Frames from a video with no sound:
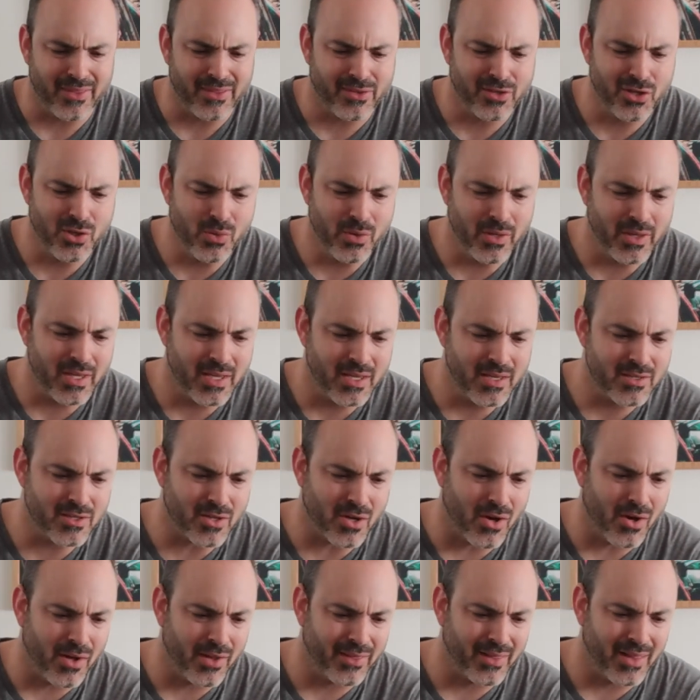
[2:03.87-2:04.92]
two of these
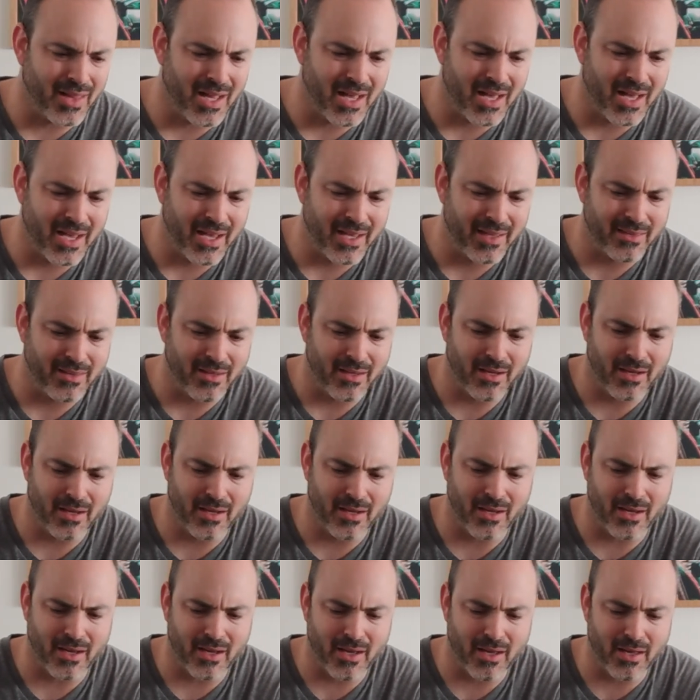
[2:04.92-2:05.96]
online
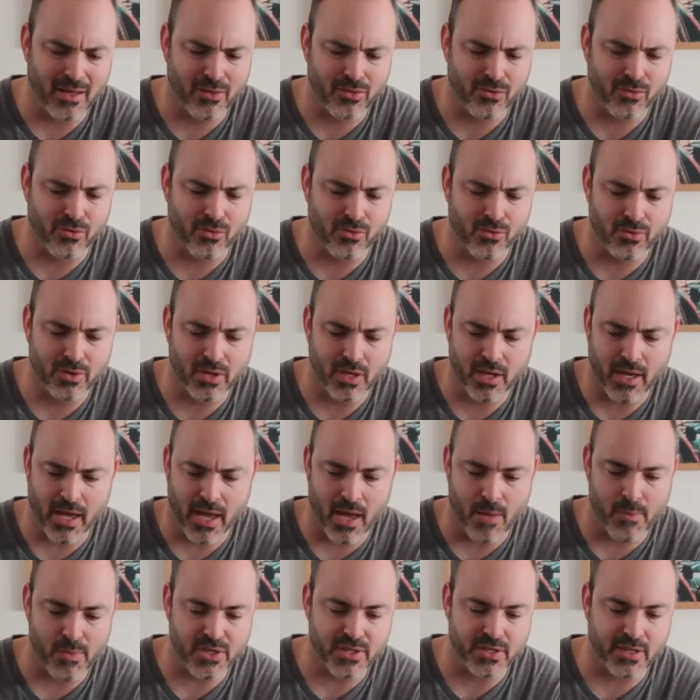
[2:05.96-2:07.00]
through the
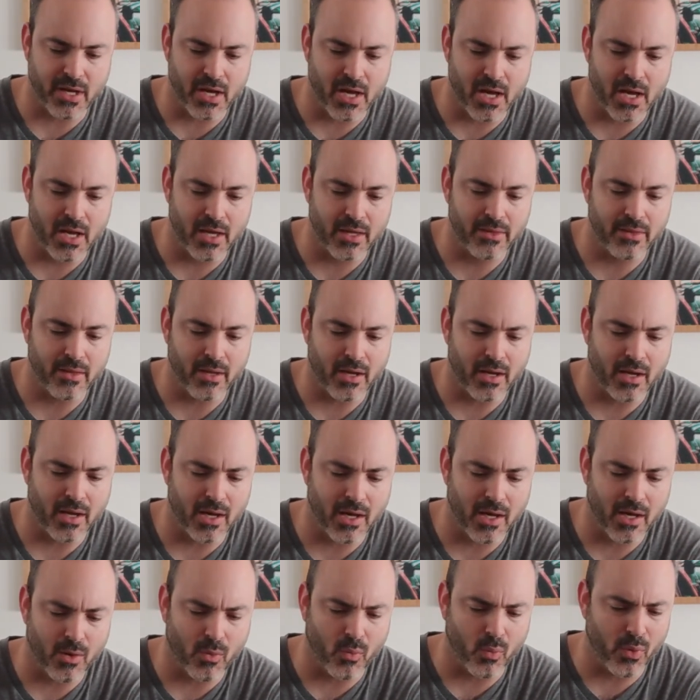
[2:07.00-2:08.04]
Amazon
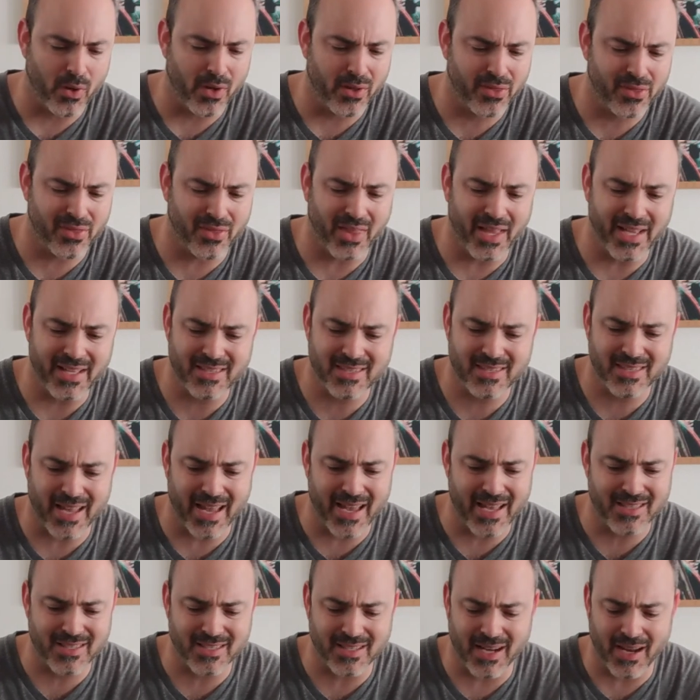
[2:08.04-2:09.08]
with light
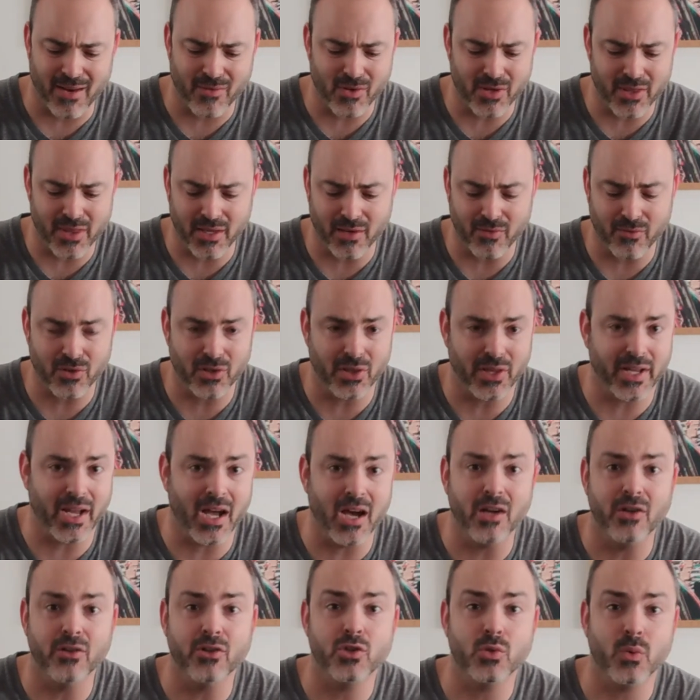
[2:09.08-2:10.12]
stands and everything for like
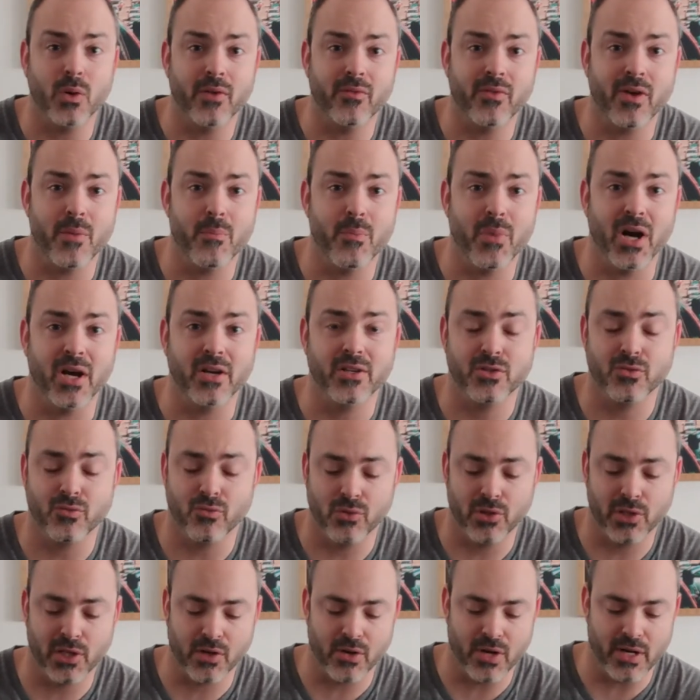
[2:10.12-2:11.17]
125 bucks.
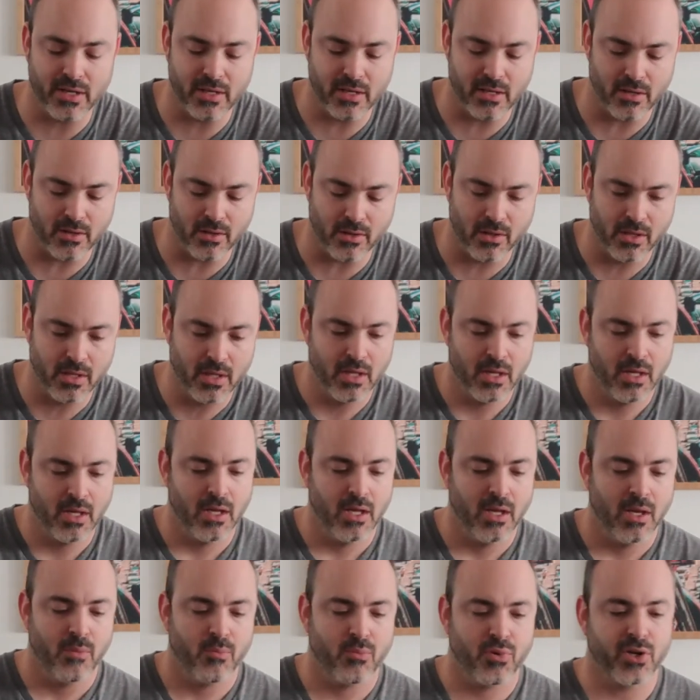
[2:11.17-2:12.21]
Really great deal.
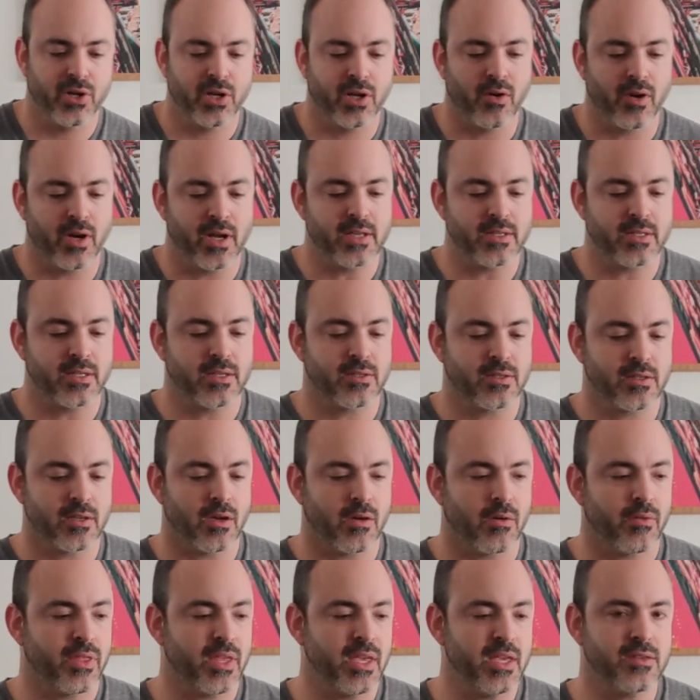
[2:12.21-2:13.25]
Pretty crazy. So
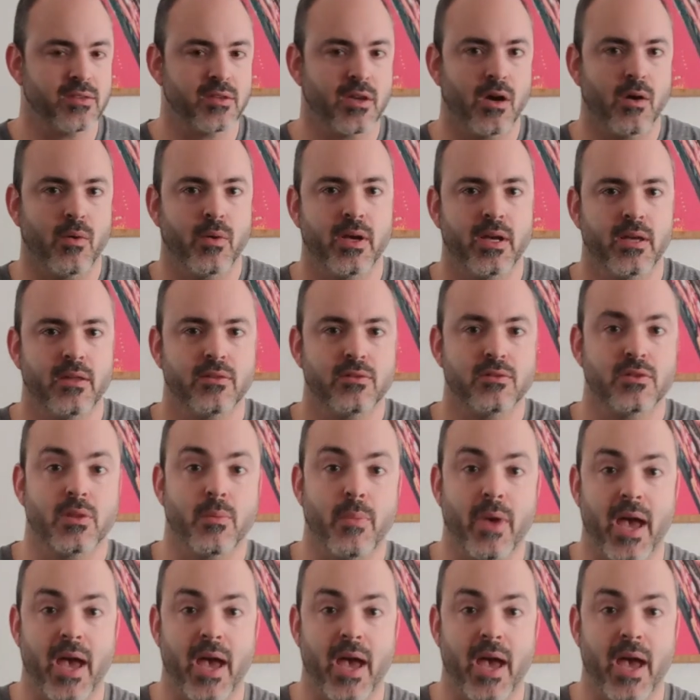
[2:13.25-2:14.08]
these go into the